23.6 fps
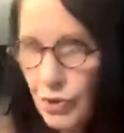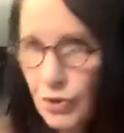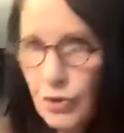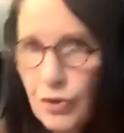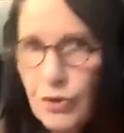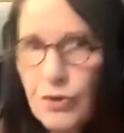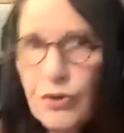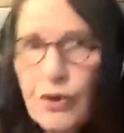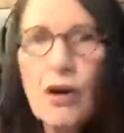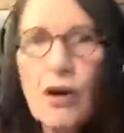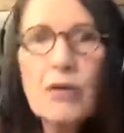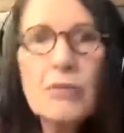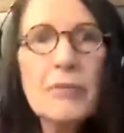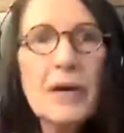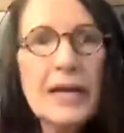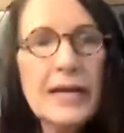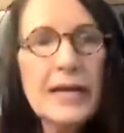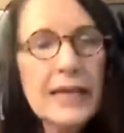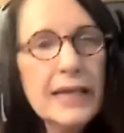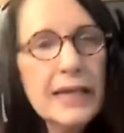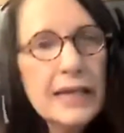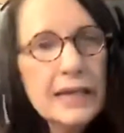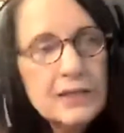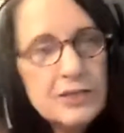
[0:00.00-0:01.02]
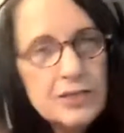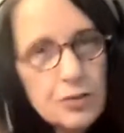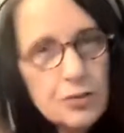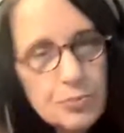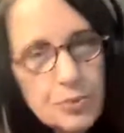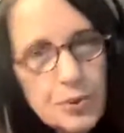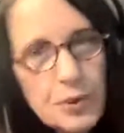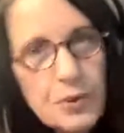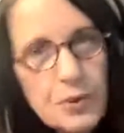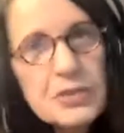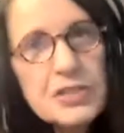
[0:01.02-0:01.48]
earn our money and to
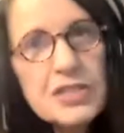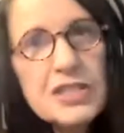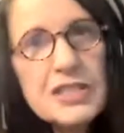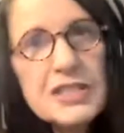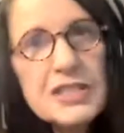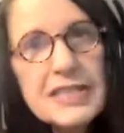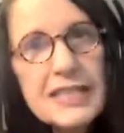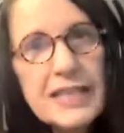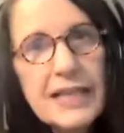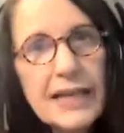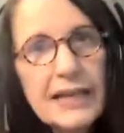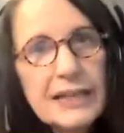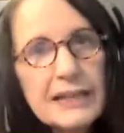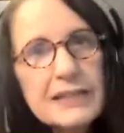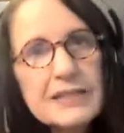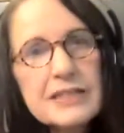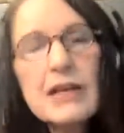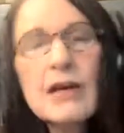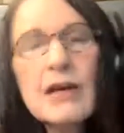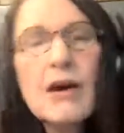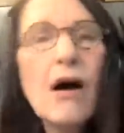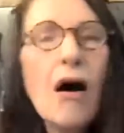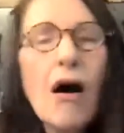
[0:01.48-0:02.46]
purchase things,